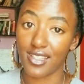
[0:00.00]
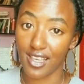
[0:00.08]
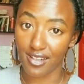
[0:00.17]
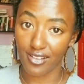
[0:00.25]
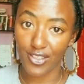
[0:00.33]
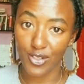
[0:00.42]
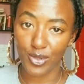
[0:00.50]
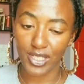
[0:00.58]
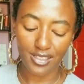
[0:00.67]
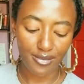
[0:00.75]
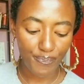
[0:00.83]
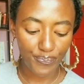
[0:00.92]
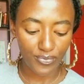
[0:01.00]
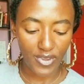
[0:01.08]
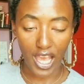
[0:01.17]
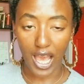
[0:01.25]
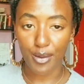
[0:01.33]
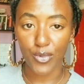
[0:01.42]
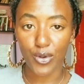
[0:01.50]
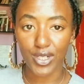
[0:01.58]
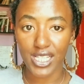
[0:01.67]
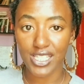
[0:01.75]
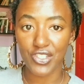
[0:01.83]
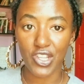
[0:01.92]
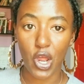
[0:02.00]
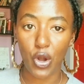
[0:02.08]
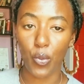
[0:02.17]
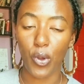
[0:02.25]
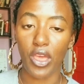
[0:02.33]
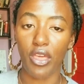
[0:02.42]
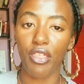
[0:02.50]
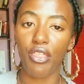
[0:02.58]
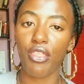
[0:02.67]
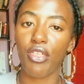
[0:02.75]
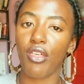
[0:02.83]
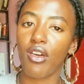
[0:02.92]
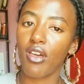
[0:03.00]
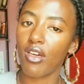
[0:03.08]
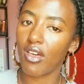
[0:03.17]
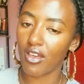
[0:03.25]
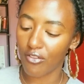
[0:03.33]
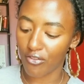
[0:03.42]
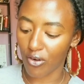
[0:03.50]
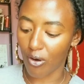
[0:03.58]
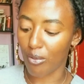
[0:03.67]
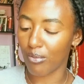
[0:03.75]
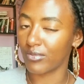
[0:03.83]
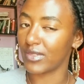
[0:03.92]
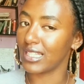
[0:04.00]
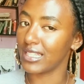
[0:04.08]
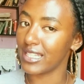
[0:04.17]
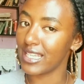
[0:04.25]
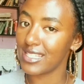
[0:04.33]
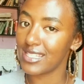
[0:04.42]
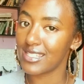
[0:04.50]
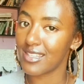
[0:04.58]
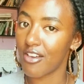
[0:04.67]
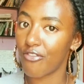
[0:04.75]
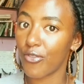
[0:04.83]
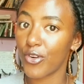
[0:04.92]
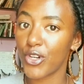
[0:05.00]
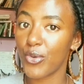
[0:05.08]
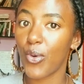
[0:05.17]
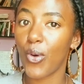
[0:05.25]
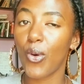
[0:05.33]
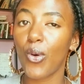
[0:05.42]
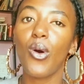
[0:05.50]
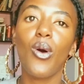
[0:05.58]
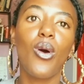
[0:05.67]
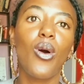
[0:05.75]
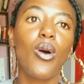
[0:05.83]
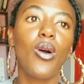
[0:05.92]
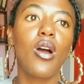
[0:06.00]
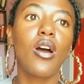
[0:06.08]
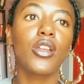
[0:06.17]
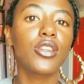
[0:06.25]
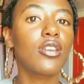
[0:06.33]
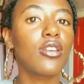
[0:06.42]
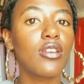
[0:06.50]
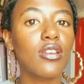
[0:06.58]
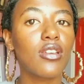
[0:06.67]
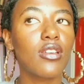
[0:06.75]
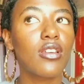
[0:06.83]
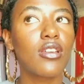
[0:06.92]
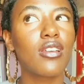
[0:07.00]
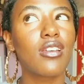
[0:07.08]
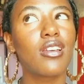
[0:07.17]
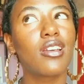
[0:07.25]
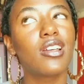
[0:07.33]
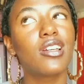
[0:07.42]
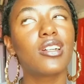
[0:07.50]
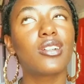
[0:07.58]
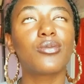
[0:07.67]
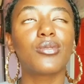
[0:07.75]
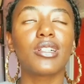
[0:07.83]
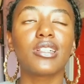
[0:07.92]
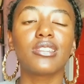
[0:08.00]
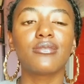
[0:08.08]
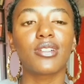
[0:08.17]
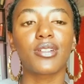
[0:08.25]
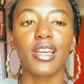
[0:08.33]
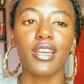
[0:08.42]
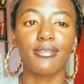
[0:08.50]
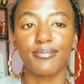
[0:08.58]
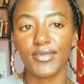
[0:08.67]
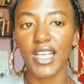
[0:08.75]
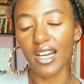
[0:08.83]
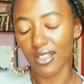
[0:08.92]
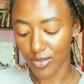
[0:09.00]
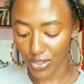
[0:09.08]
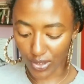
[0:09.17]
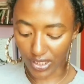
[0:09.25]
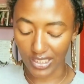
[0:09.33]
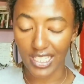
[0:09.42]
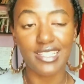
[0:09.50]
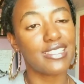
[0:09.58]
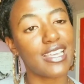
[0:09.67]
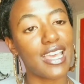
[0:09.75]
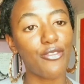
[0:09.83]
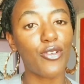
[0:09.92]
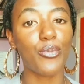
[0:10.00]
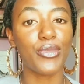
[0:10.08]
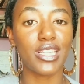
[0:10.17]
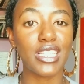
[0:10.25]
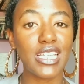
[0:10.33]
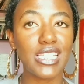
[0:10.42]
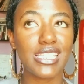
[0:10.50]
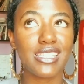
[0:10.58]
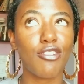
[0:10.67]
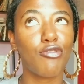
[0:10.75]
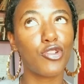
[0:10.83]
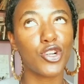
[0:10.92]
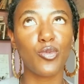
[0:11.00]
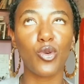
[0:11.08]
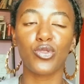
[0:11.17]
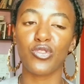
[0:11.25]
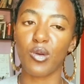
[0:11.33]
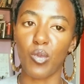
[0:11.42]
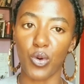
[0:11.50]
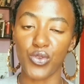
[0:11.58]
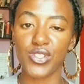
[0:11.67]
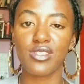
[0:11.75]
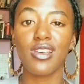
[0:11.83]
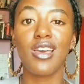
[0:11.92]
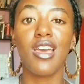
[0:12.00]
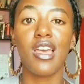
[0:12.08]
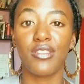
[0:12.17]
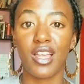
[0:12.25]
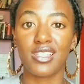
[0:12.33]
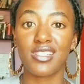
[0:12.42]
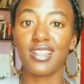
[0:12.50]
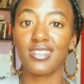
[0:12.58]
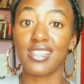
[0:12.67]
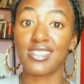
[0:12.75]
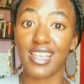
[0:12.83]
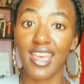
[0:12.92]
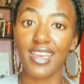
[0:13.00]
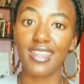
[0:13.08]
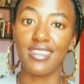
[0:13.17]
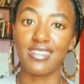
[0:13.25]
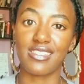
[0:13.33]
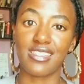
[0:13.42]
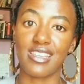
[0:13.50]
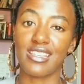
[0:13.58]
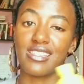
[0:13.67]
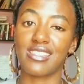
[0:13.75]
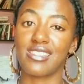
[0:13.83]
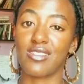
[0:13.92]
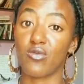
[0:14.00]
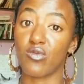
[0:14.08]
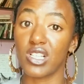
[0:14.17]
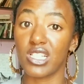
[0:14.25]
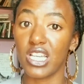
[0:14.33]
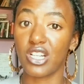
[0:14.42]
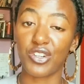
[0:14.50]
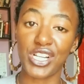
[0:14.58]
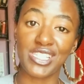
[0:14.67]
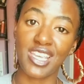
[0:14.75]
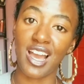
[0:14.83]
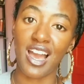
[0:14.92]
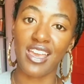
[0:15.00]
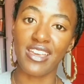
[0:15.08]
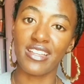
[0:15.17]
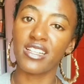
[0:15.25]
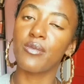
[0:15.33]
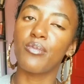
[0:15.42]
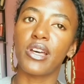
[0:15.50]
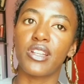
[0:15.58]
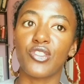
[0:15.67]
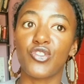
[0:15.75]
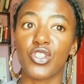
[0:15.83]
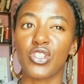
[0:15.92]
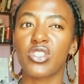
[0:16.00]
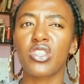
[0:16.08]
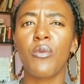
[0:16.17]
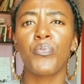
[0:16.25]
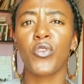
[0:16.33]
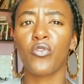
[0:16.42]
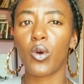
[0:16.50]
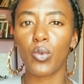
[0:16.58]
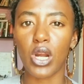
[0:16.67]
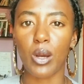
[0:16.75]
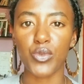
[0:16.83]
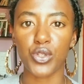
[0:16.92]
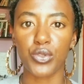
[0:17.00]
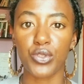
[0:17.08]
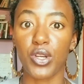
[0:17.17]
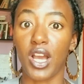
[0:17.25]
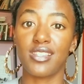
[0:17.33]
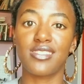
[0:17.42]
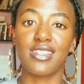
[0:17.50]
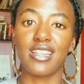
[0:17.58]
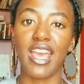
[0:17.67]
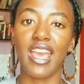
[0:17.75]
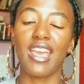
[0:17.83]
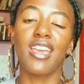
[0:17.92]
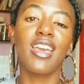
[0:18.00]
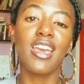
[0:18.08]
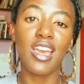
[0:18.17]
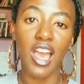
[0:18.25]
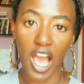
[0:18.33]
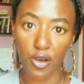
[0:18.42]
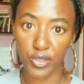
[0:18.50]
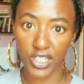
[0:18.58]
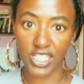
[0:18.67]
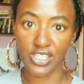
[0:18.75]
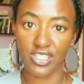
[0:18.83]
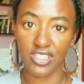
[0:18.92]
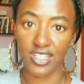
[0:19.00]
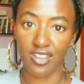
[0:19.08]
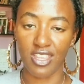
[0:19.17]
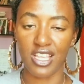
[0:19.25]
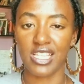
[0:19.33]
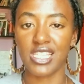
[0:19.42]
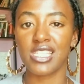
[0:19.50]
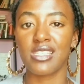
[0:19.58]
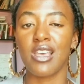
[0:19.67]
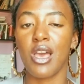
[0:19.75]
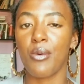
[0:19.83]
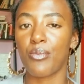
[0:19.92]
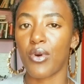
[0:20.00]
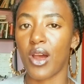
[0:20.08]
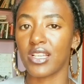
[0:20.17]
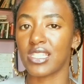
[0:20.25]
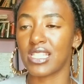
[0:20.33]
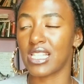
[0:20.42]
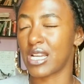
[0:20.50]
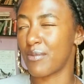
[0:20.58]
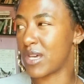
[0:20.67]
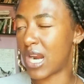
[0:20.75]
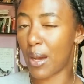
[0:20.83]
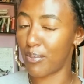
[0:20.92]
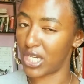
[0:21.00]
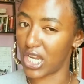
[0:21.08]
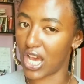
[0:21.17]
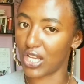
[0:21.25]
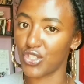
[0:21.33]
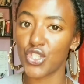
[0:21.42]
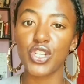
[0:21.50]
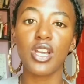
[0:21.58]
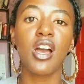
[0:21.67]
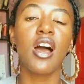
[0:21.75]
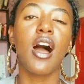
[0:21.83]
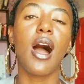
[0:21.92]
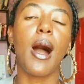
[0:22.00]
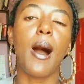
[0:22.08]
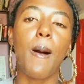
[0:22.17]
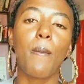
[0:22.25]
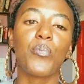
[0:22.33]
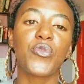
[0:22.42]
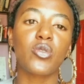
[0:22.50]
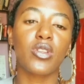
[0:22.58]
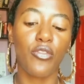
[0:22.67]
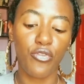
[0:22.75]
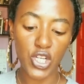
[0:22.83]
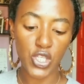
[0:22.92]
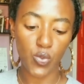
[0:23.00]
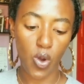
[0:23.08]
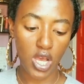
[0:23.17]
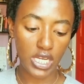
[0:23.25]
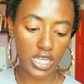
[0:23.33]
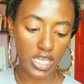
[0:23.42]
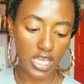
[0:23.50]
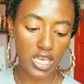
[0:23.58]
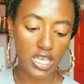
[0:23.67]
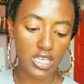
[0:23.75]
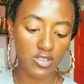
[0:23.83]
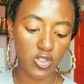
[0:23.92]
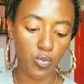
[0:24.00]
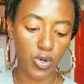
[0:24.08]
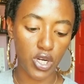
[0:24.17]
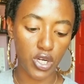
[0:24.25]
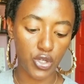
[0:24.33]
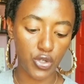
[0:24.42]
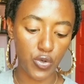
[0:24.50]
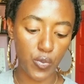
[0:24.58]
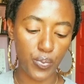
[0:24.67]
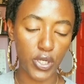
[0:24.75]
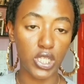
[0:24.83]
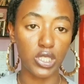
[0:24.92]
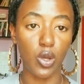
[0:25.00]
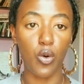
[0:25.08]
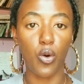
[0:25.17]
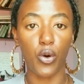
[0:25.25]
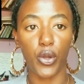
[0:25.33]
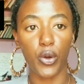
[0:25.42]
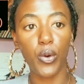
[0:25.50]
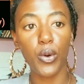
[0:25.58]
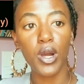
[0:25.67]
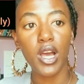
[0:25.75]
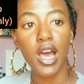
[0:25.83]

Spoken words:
get into it. I'm gonna start with from the least affordable to, well, okay, yeah, sure. Let's say from the least affordable to the most. That's not to say this is really crazy high-end, but it's just from what I'm showing you guys today, I would consider this price is a little bit up a notch. So the first one is Supergoop Glow Oil.